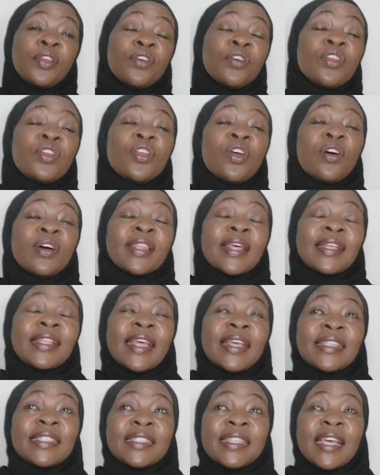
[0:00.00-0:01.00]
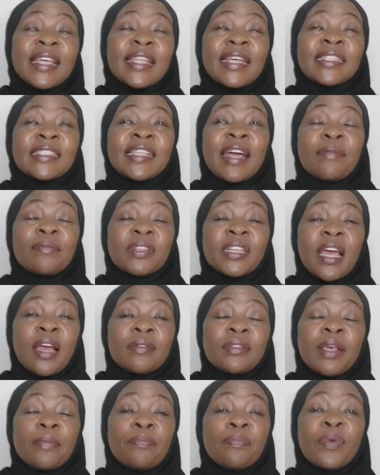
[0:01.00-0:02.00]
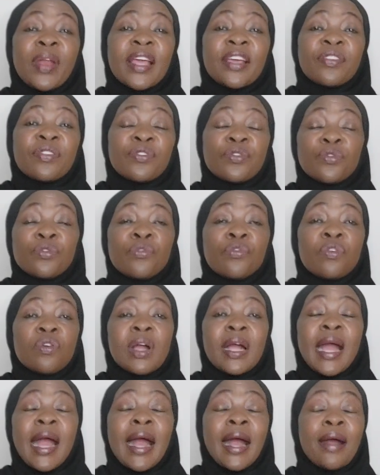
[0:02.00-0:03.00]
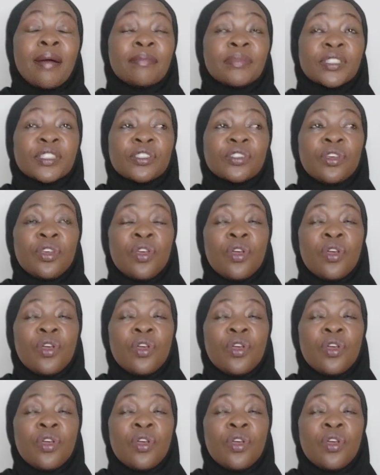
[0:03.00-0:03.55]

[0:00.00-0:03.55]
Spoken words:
you know that they say that sometimes the breakthrough comes